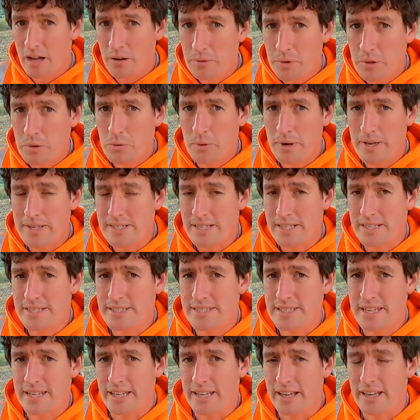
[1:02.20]
I would always
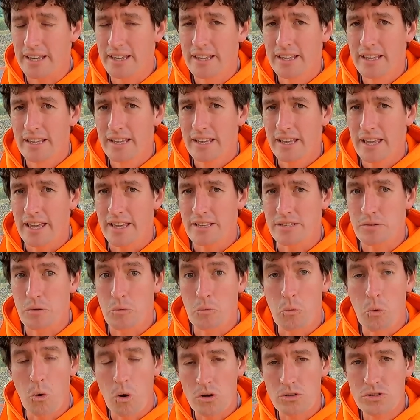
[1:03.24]
consider is
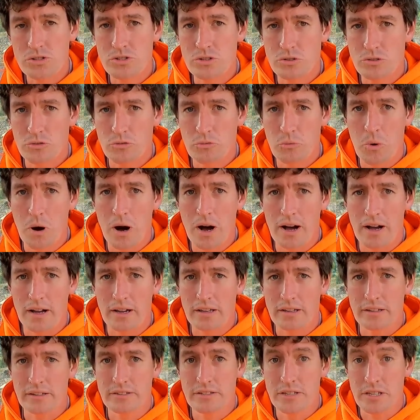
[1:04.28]
what sort of
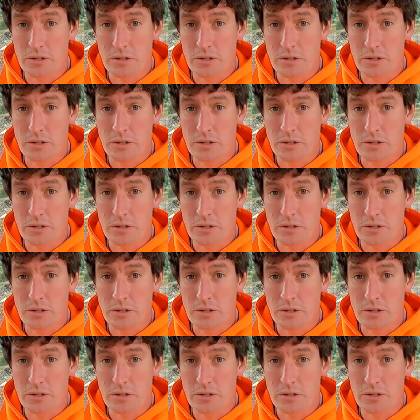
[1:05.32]
work